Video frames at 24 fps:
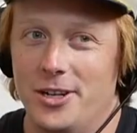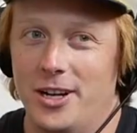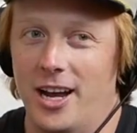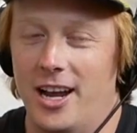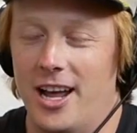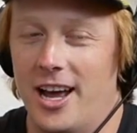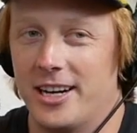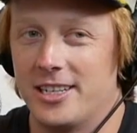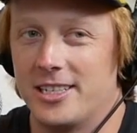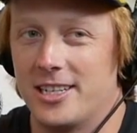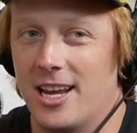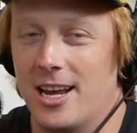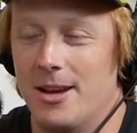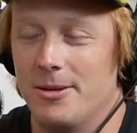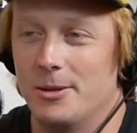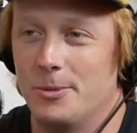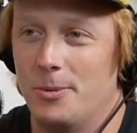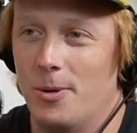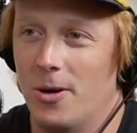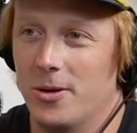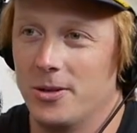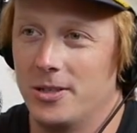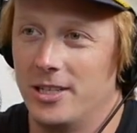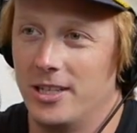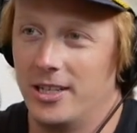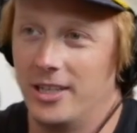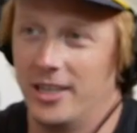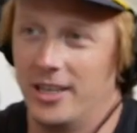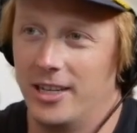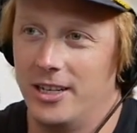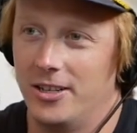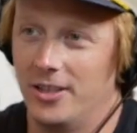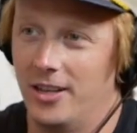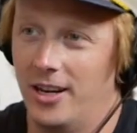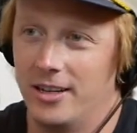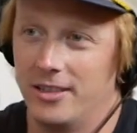got X Games posting
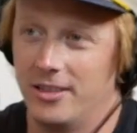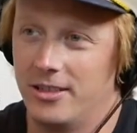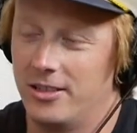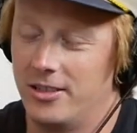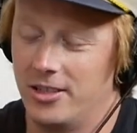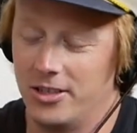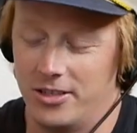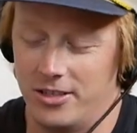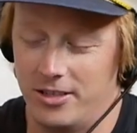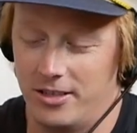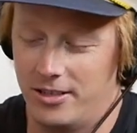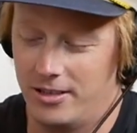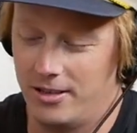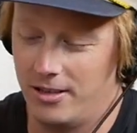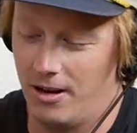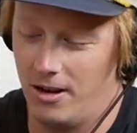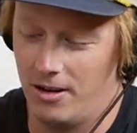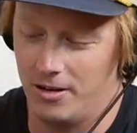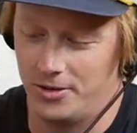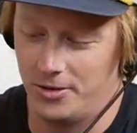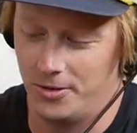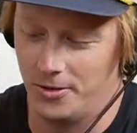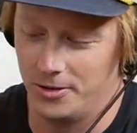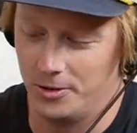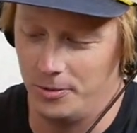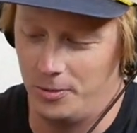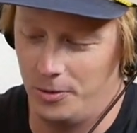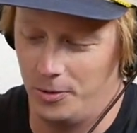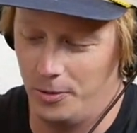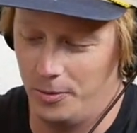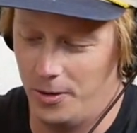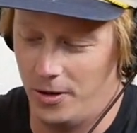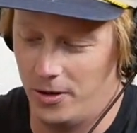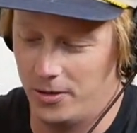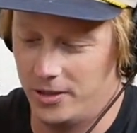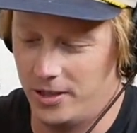it. You got just mm. all sorts of people
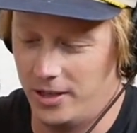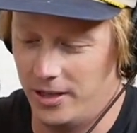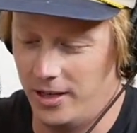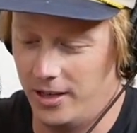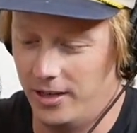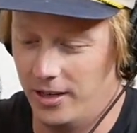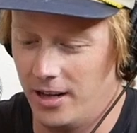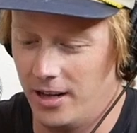posting it.